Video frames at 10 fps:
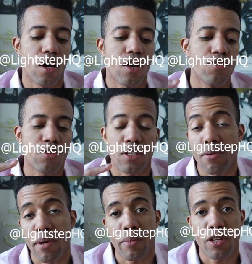You can
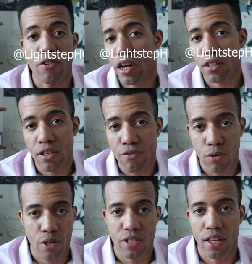email me directly,
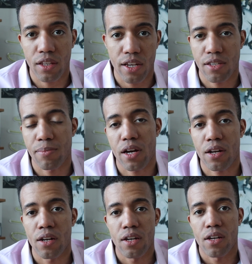
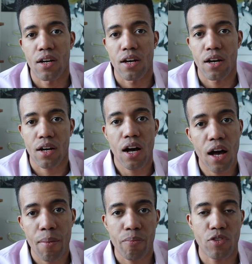
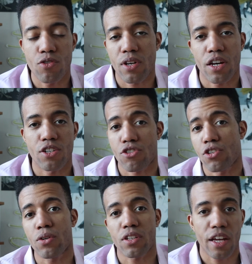forrest@lightstep.com. You can just
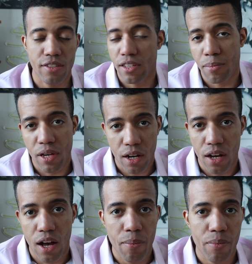go to
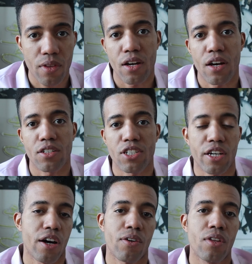lightstep.com,
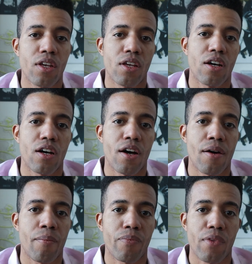check out
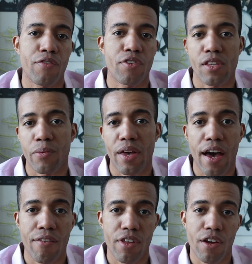everything that we
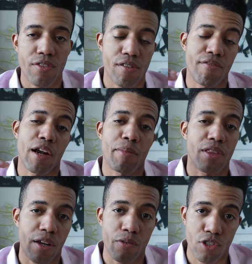have there. The environment
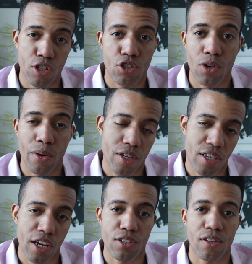that I was just showing is
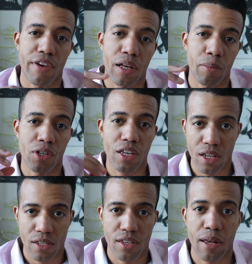actually available in
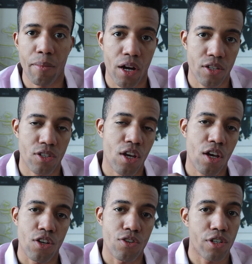a sandbox.
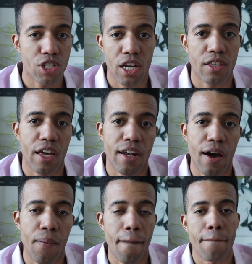You can check that
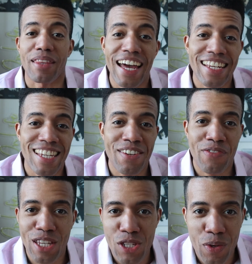out. But that is it
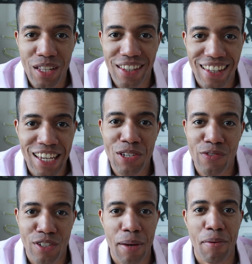for this one. Thank you
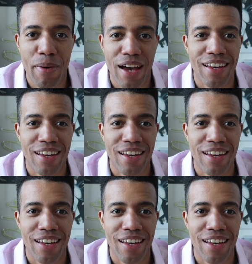for stopping by.